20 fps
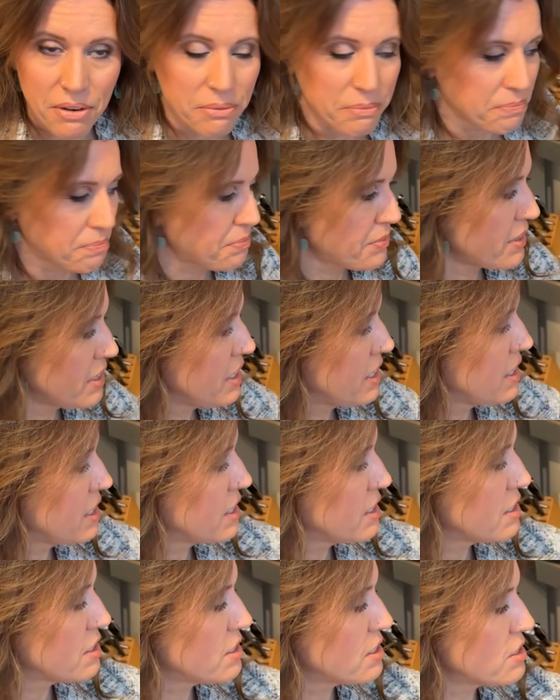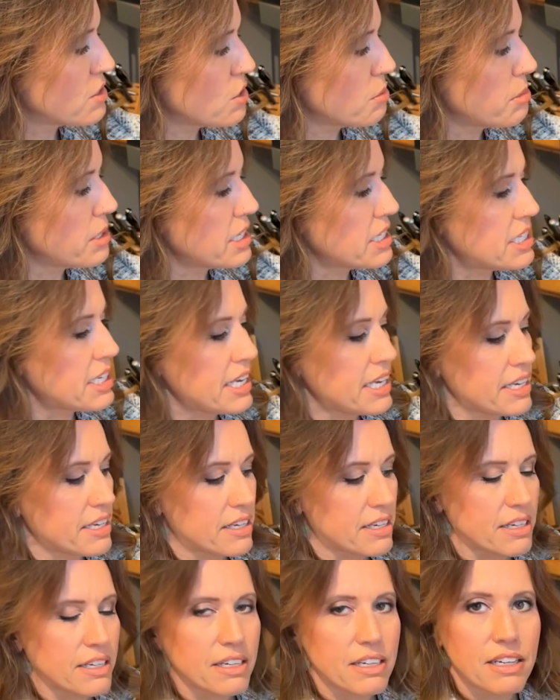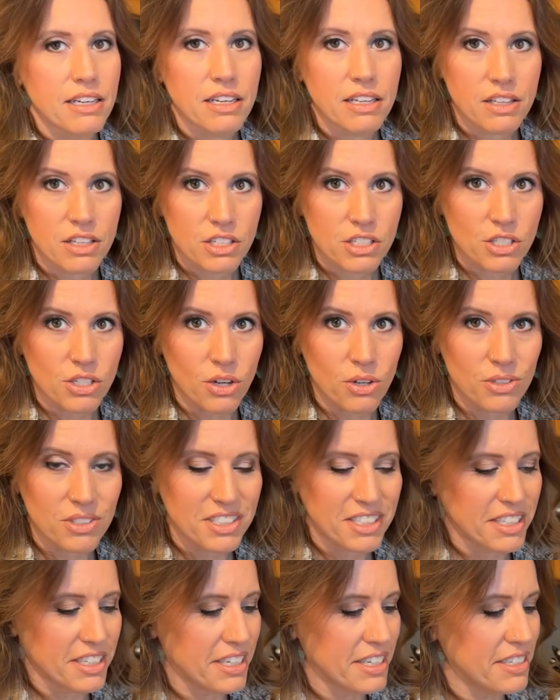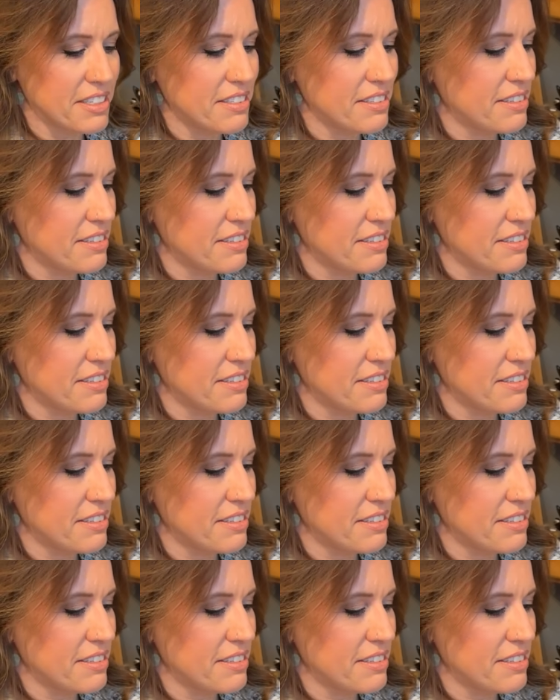So I'm gonna take the salt again